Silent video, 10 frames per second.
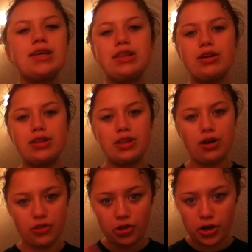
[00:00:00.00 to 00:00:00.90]
that
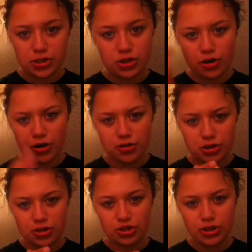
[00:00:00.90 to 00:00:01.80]
their thoughts
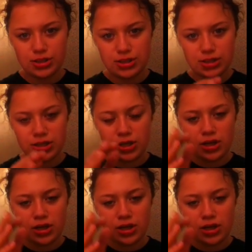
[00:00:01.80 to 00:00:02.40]
aren't just,